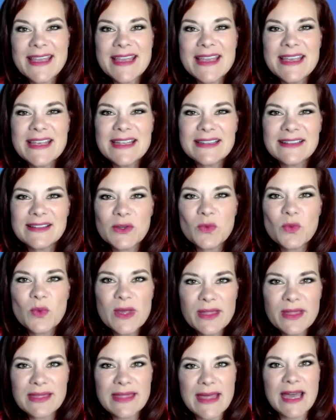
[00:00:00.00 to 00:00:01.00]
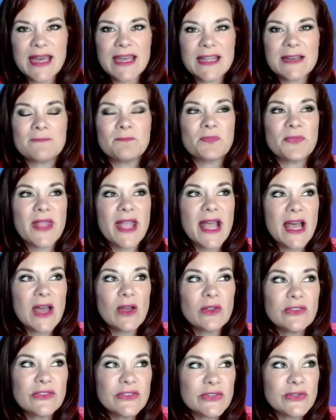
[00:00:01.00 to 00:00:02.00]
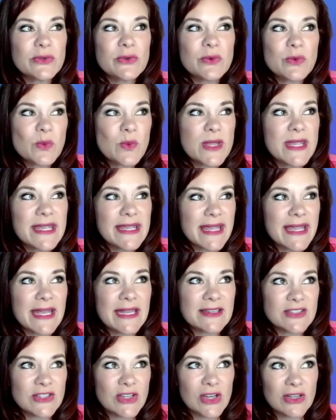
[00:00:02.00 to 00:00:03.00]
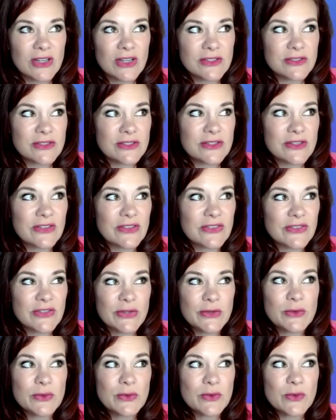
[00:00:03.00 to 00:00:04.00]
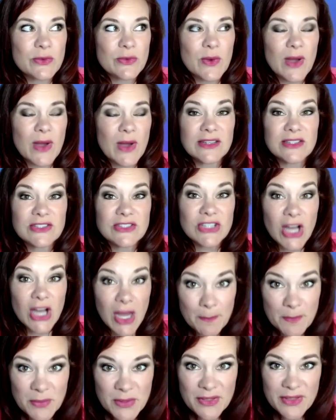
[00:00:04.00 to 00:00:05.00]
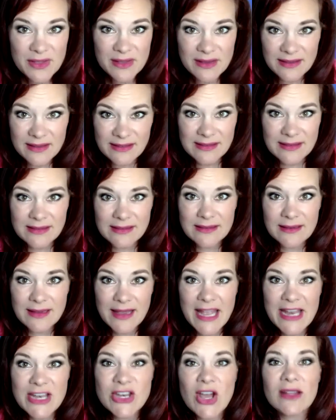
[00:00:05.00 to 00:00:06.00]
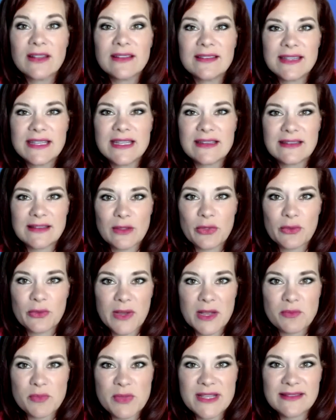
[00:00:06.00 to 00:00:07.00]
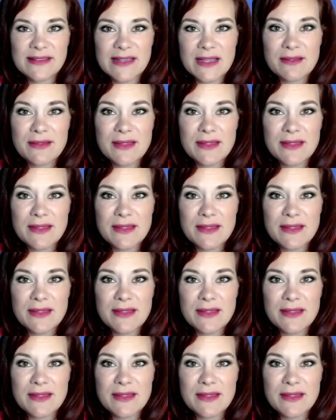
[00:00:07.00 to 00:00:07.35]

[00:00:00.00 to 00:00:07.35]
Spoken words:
So with that, how do we get doctors to adopt this and not see it as a threat? Because I think